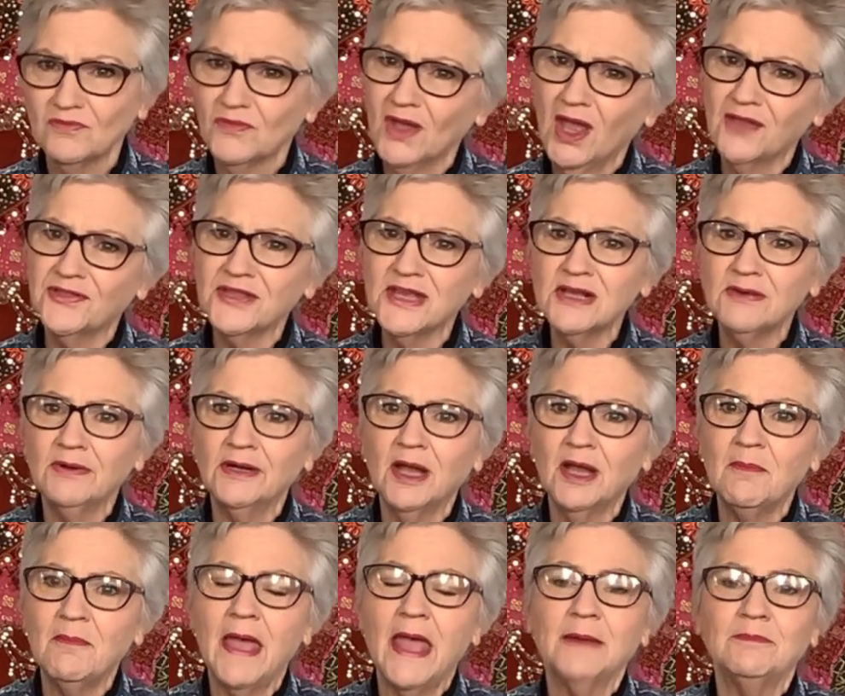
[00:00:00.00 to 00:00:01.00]
I think when I
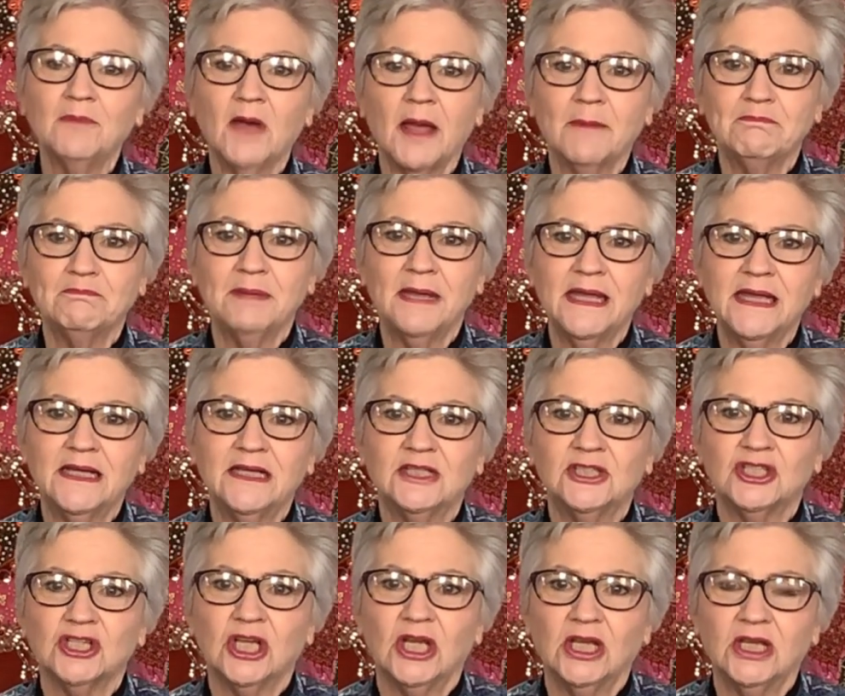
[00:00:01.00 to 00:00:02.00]
made my pink
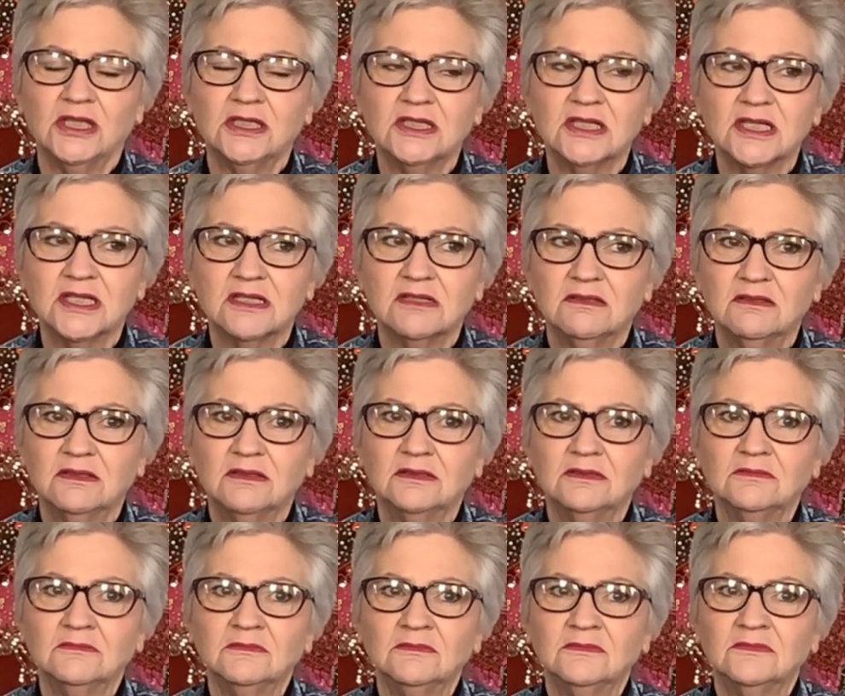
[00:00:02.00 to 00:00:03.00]
jeans,
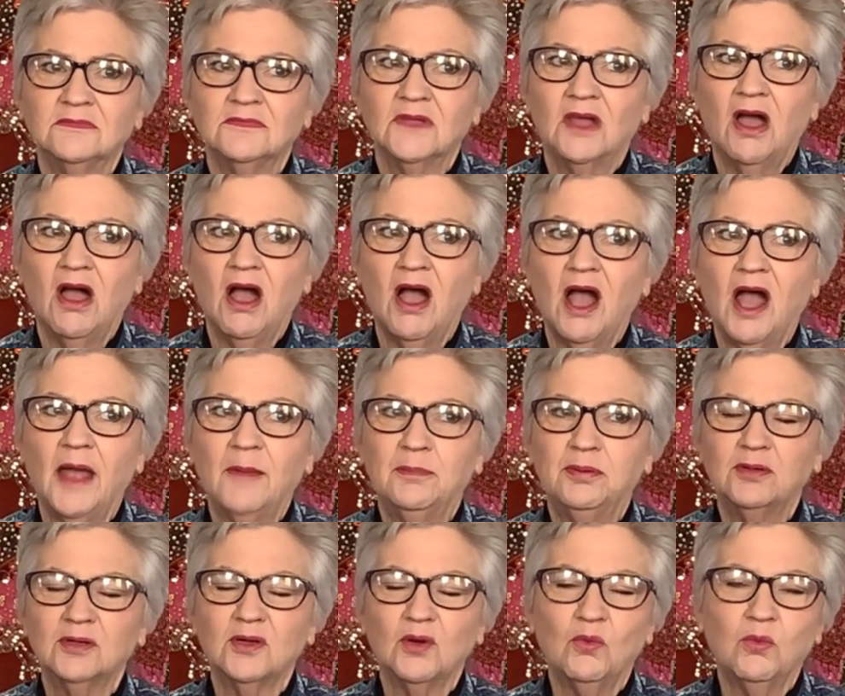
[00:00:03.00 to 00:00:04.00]
I
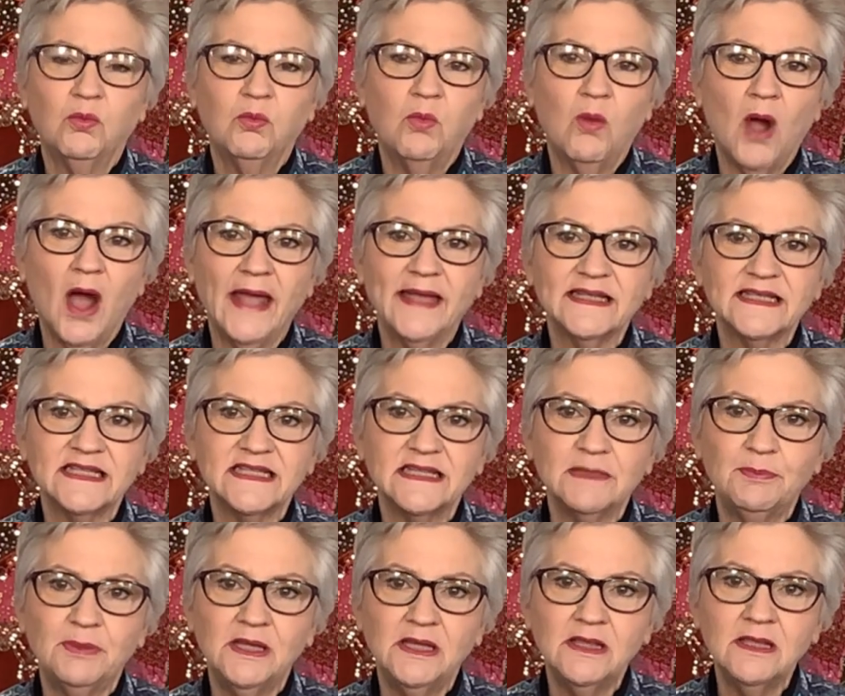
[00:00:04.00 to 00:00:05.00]
put a white zip
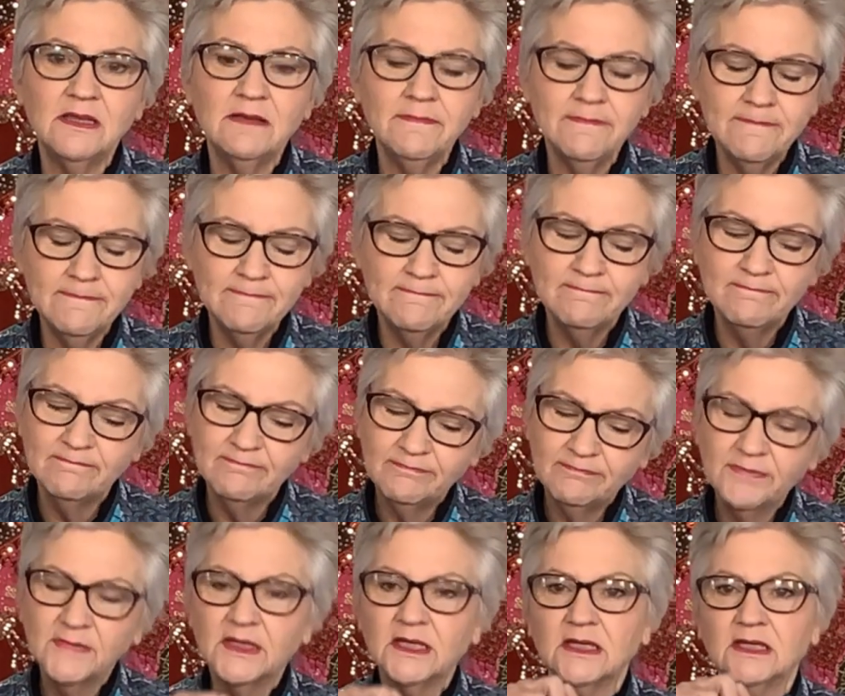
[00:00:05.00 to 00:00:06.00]
in them.
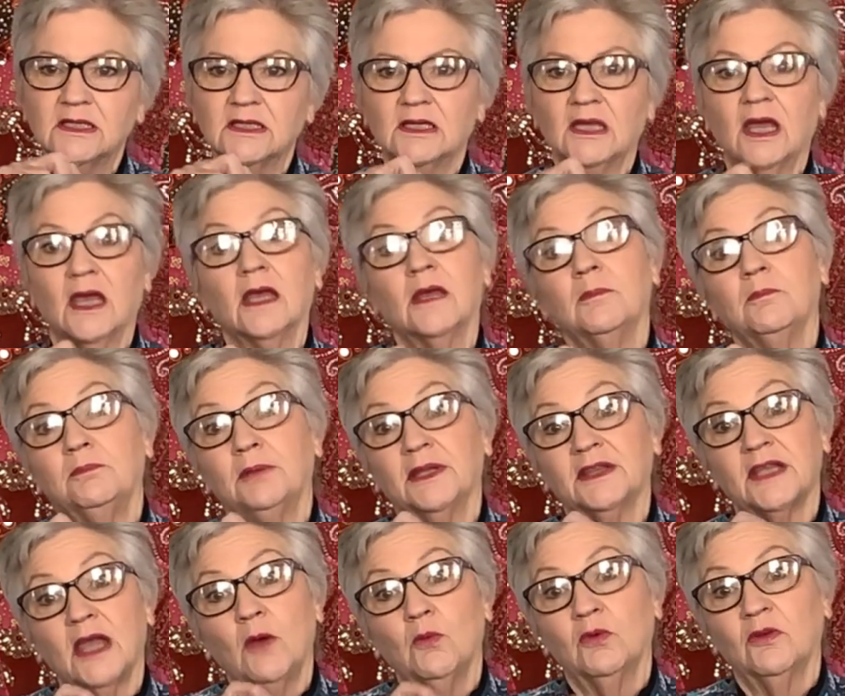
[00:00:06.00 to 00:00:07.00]
Yeah, but
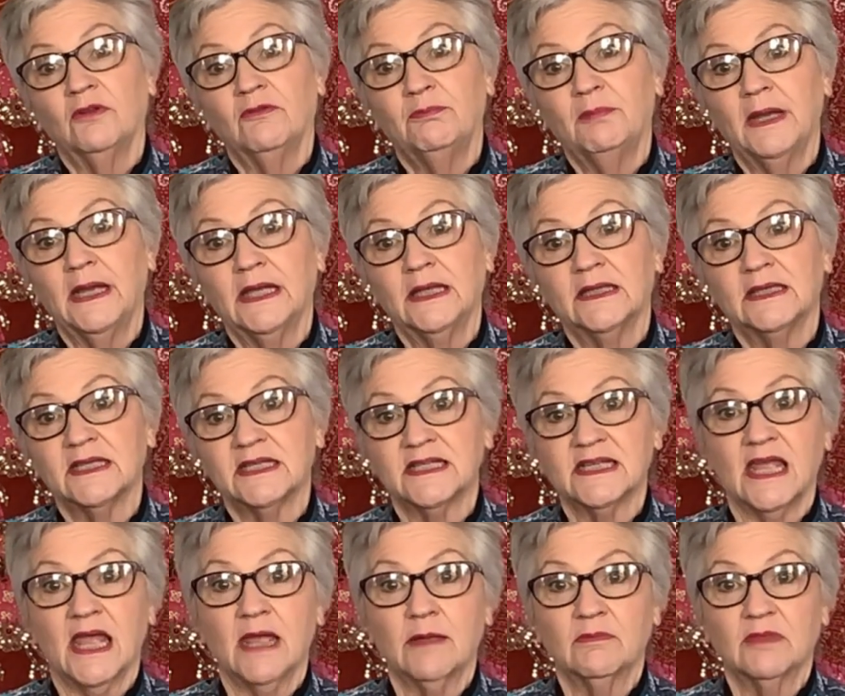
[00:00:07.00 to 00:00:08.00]
that would have been the
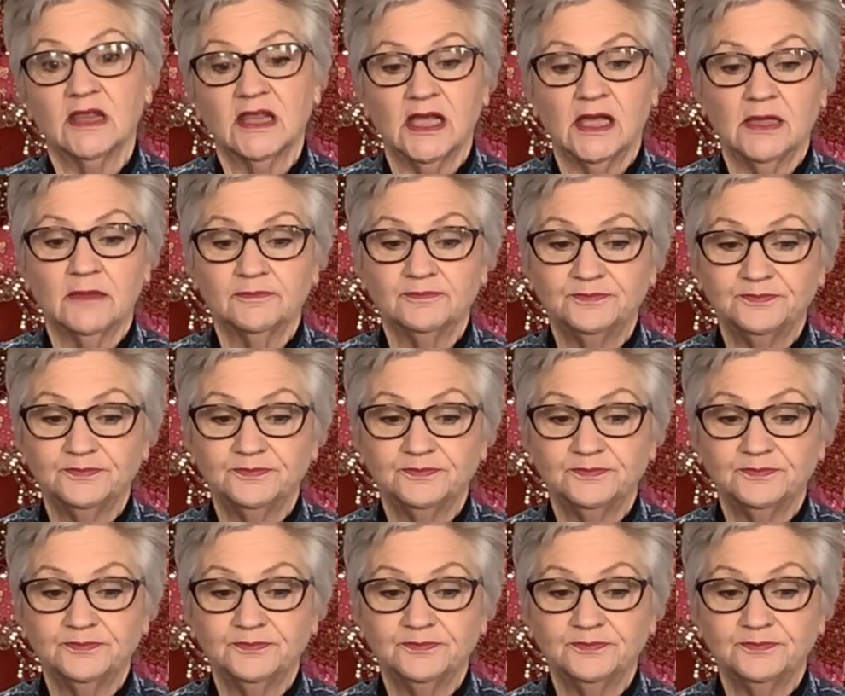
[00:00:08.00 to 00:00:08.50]
same thing.